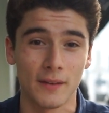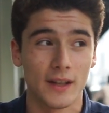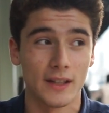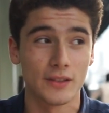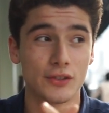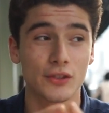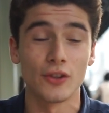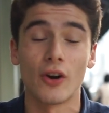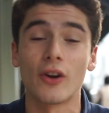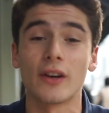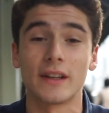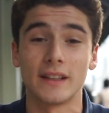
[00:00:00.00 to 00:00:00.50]

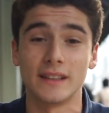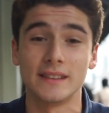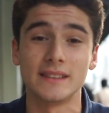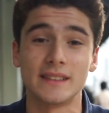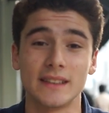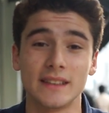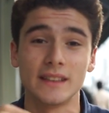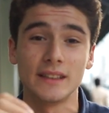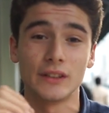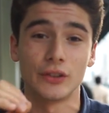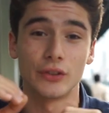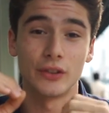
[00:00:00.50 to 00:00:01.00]
It's not
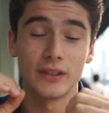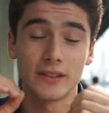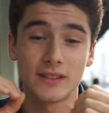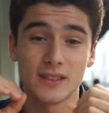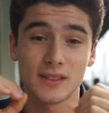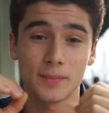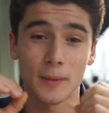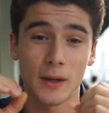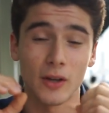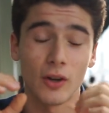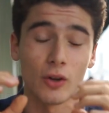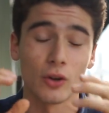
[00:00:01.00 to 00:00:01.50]
easy. You need to
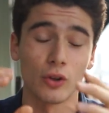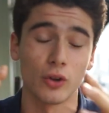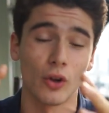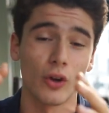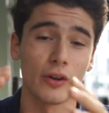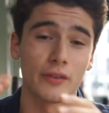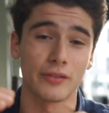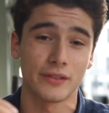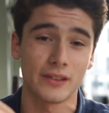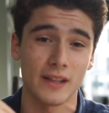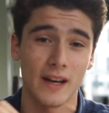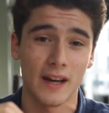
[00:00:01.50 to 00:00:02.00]
spend a
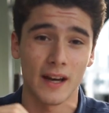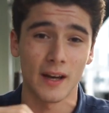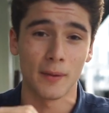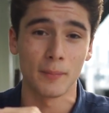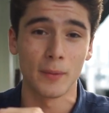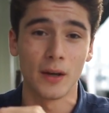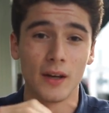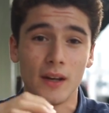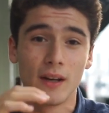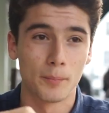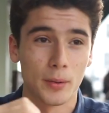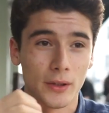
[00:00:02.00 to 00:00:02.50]
lot of time
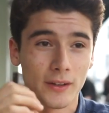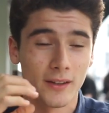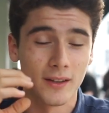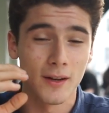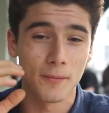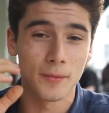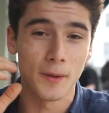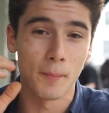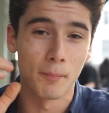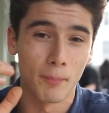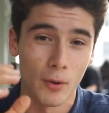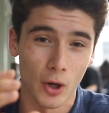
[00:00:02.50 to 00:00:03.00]
building
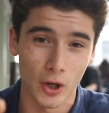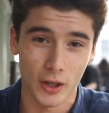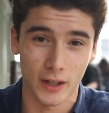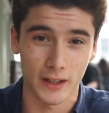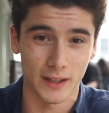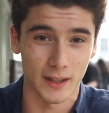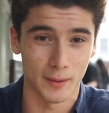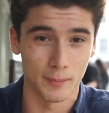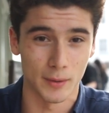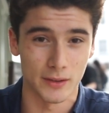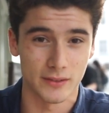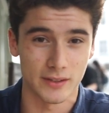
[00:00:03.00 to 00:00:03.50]
up the
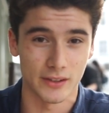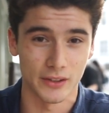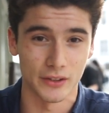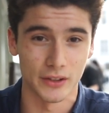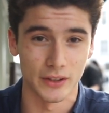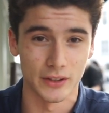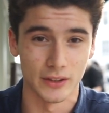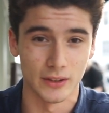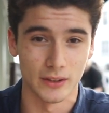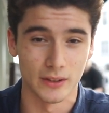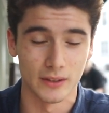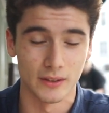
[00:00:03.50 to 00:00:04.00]
marketing
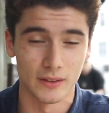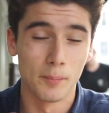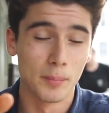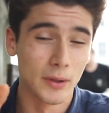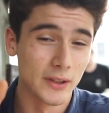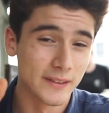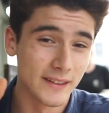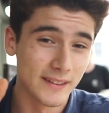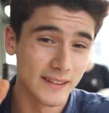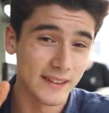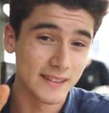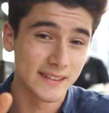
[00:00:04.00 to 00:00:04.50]
material,
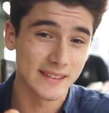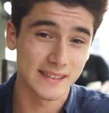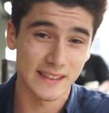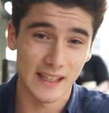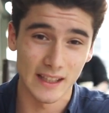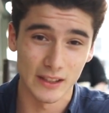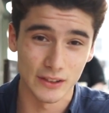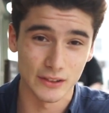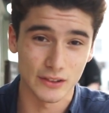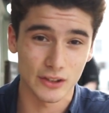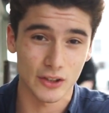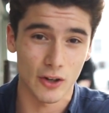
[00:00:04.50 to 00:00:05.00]
building the
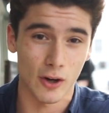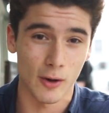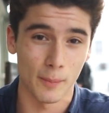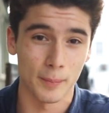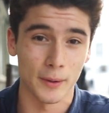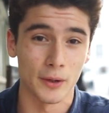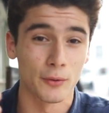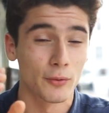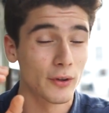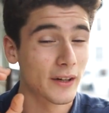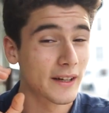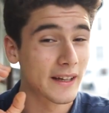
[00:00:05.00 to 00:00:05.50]
sales
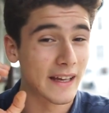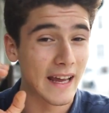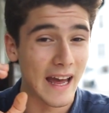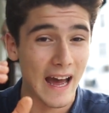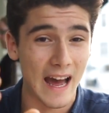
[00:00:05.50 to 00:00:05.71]
copy, running